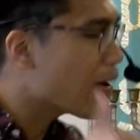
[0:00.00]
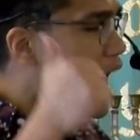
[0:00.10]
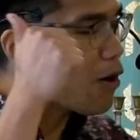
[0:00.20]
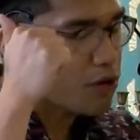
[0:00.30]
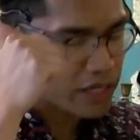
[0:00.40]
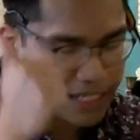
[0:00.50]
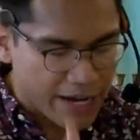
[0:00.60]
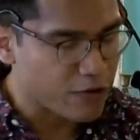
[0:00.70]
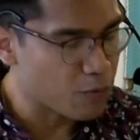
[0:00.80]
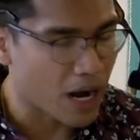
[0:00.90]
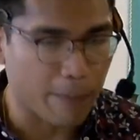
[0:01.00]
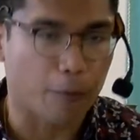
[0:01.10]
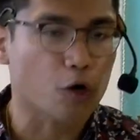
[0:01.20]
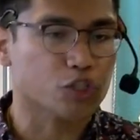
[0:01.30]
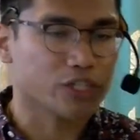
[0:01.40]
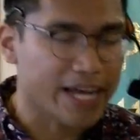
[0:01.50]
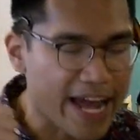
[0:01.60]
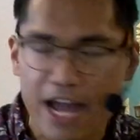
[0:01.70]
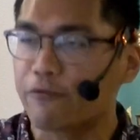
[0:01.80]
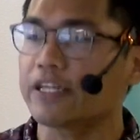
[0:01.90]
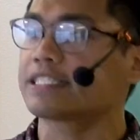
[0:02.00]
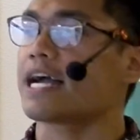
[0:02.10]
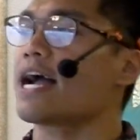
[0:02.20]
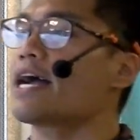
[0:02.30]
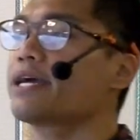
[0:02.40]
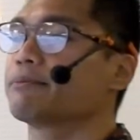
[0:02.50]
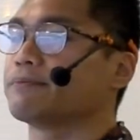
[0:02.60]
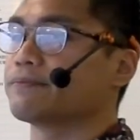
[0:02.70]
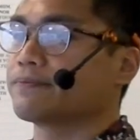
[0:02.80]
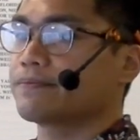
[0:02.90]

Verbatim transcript: I will give you my portion every time.